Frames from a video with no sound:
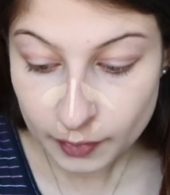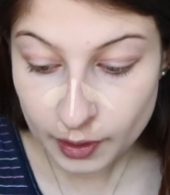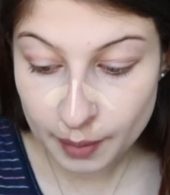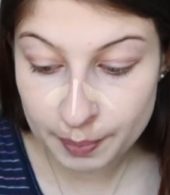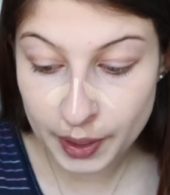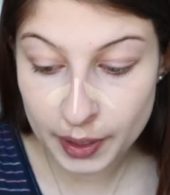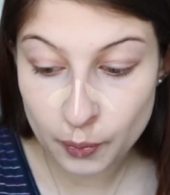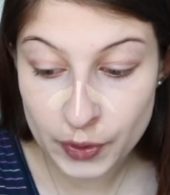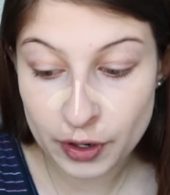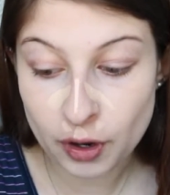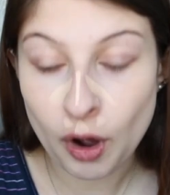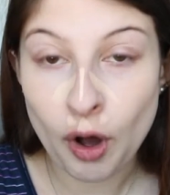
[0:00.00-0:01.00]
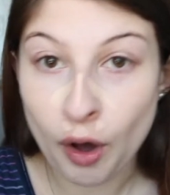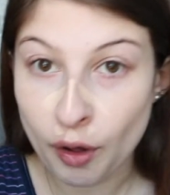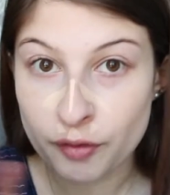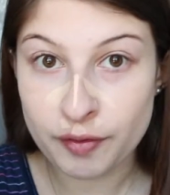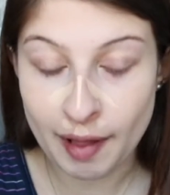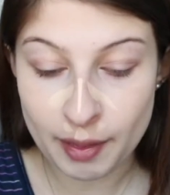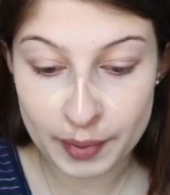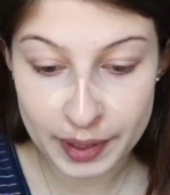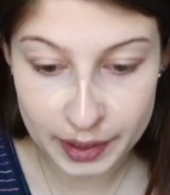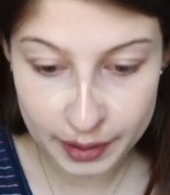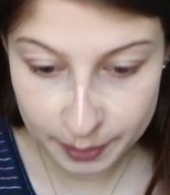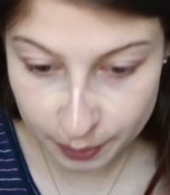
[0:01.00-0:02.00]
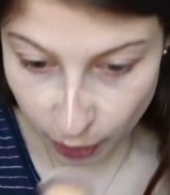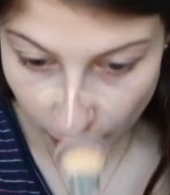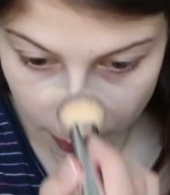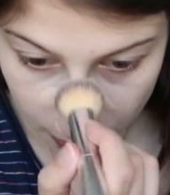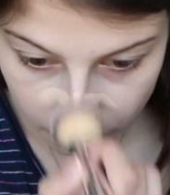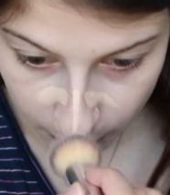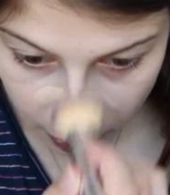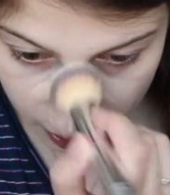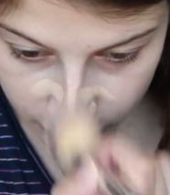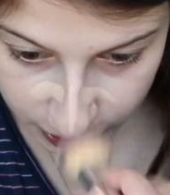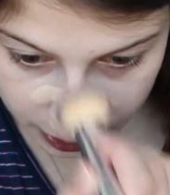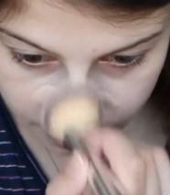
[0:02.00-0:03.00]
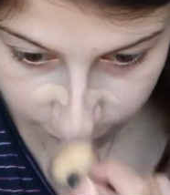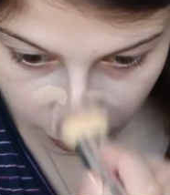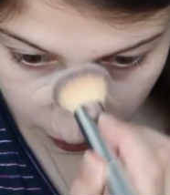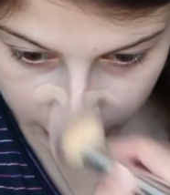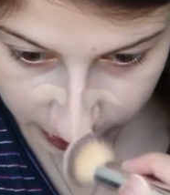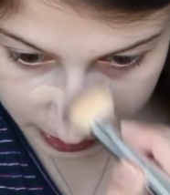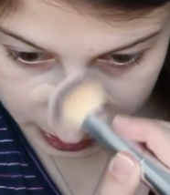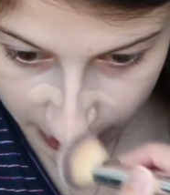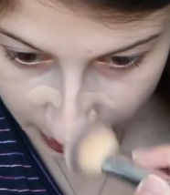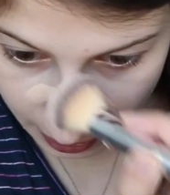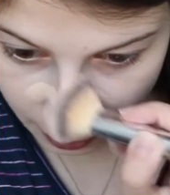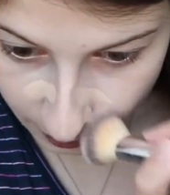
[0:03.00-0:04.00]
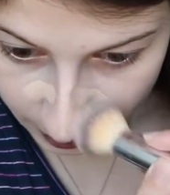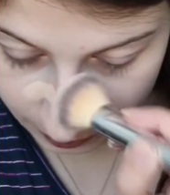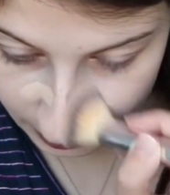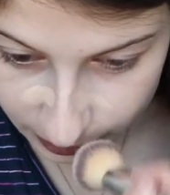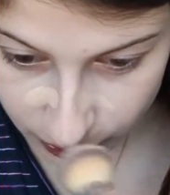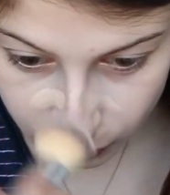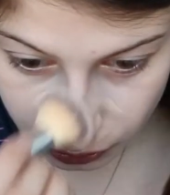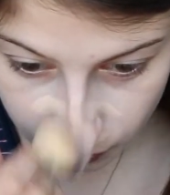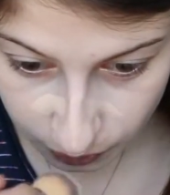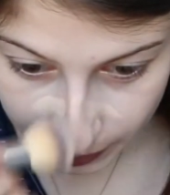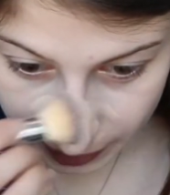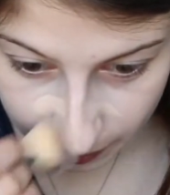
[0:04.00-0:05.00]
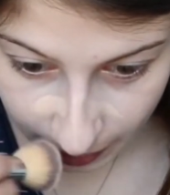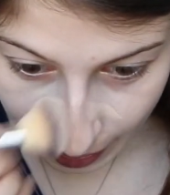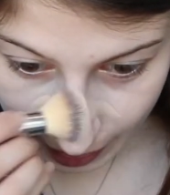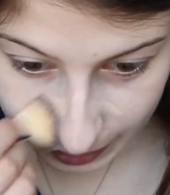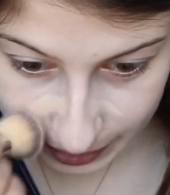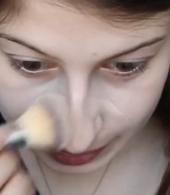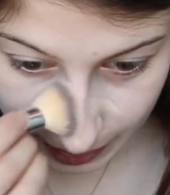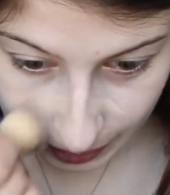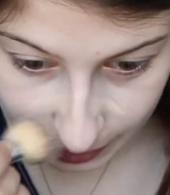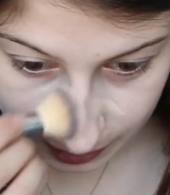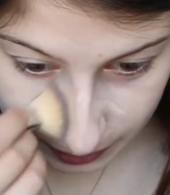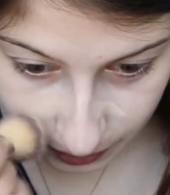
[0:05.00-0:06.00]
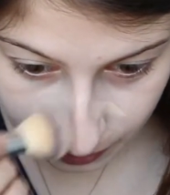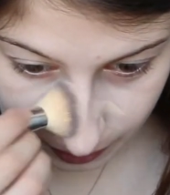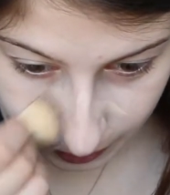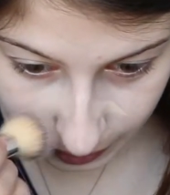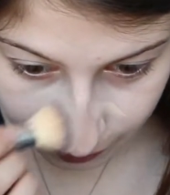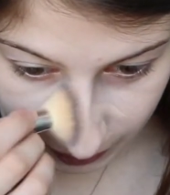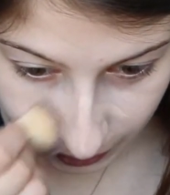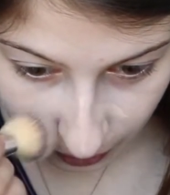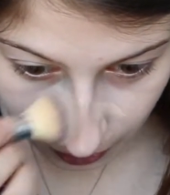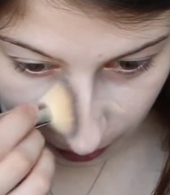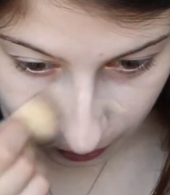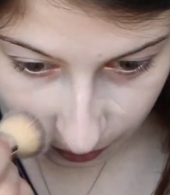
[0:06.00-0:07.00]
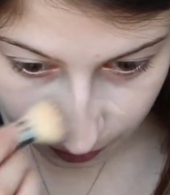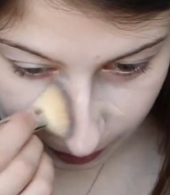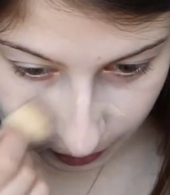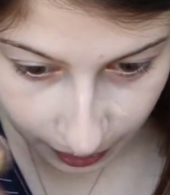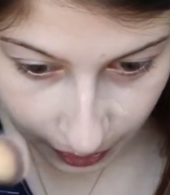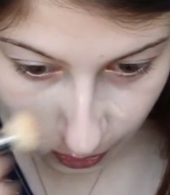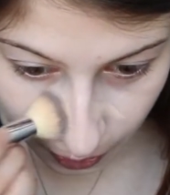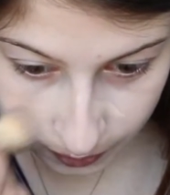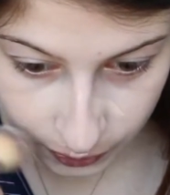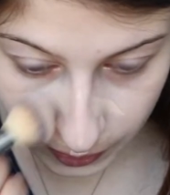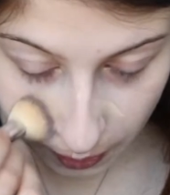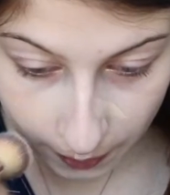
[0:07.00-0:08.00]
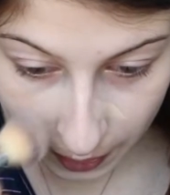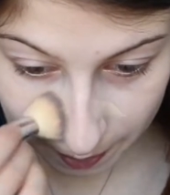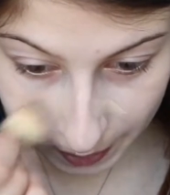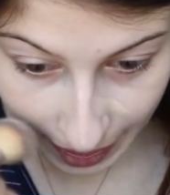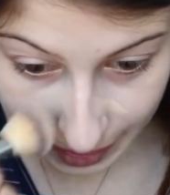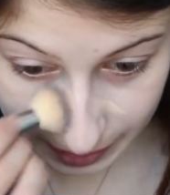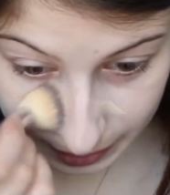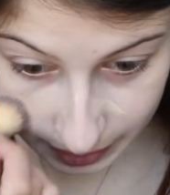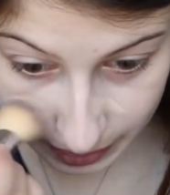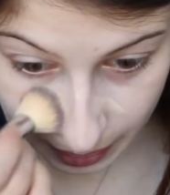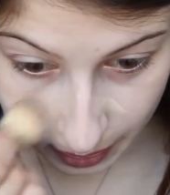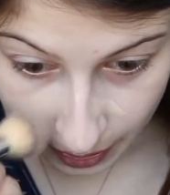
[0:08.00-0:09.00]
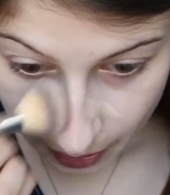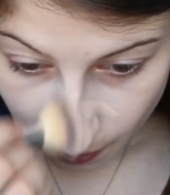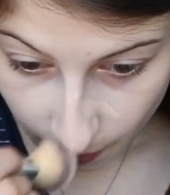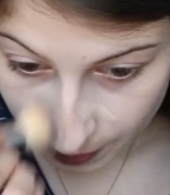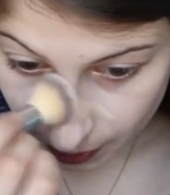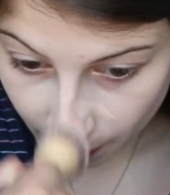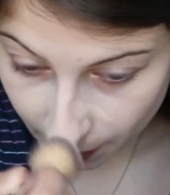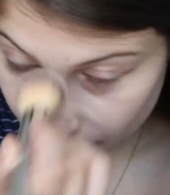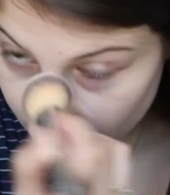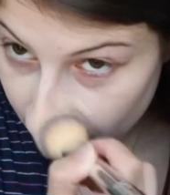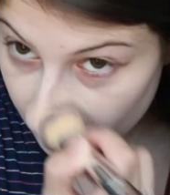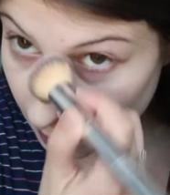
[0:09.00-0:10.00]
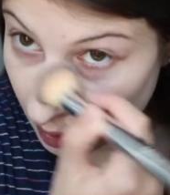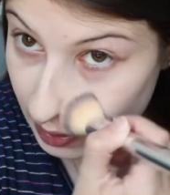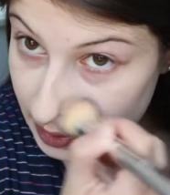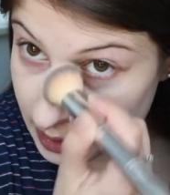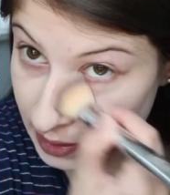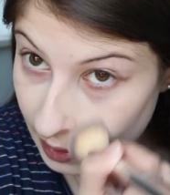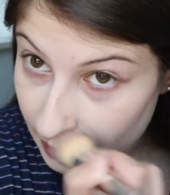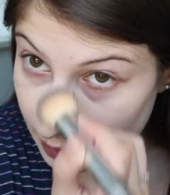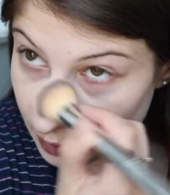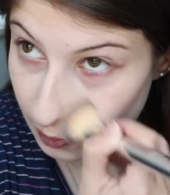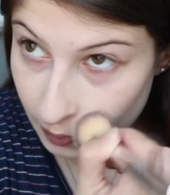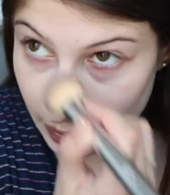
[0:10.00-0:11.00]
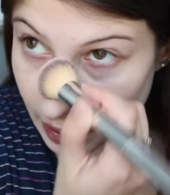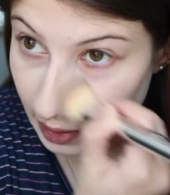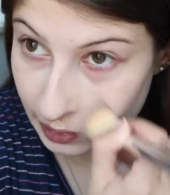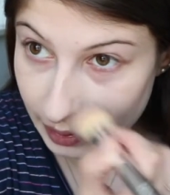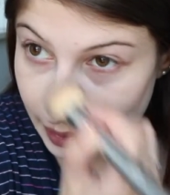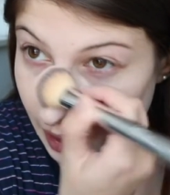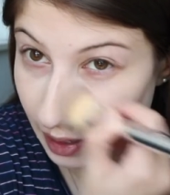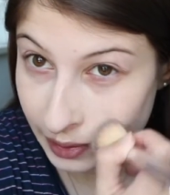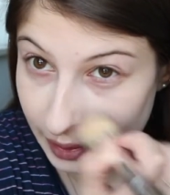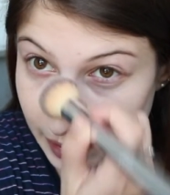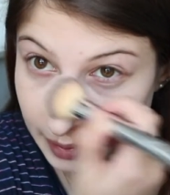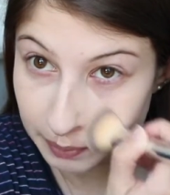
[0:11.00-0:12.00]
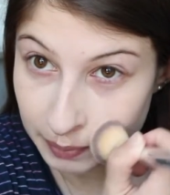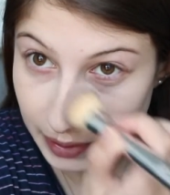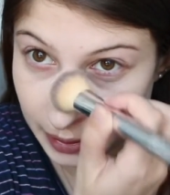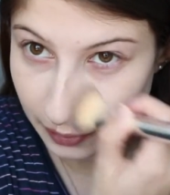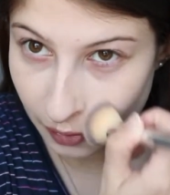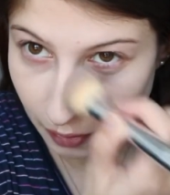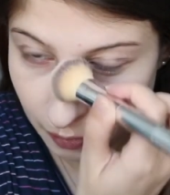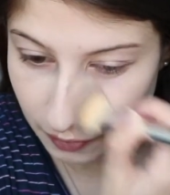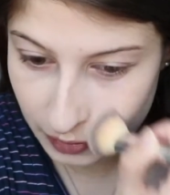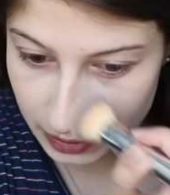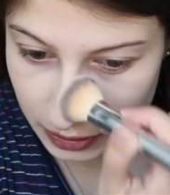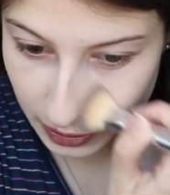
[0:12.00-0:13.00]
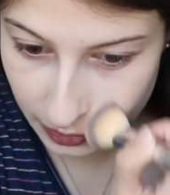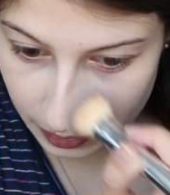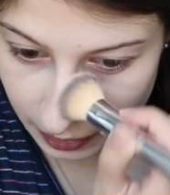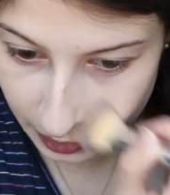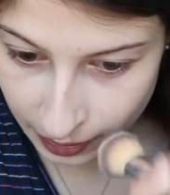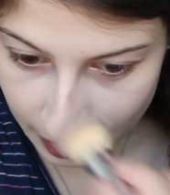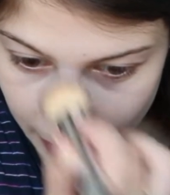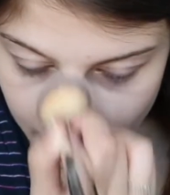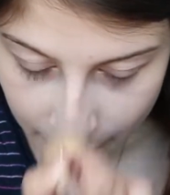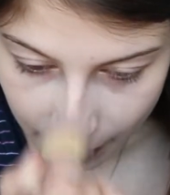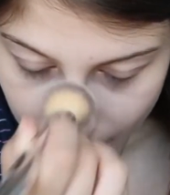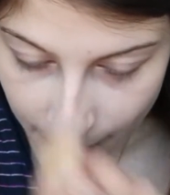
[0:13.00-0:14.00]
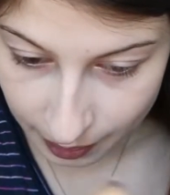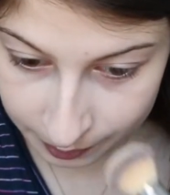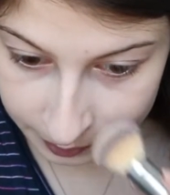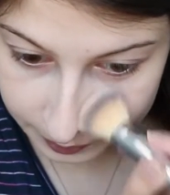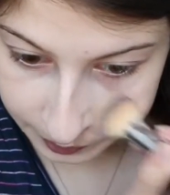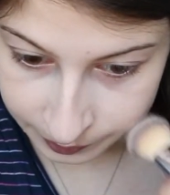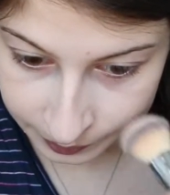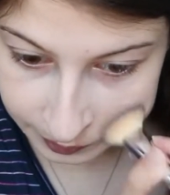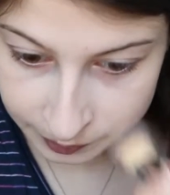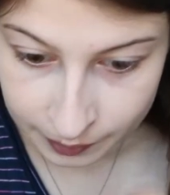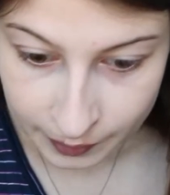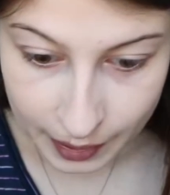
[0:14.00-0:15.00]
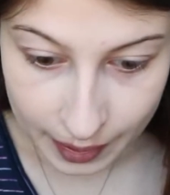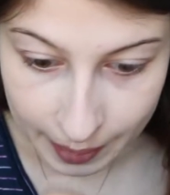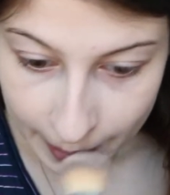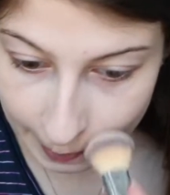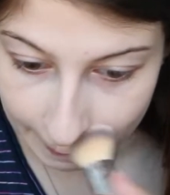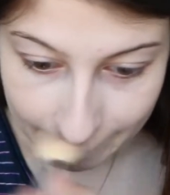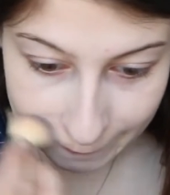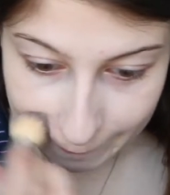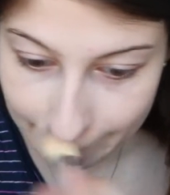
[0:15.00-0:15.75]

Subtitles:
But we are all following proper precautions, of course, when we do interact, and even in our own homes, we all wear masks when we go out on our walks together. We're not like hugging and being all over each other, and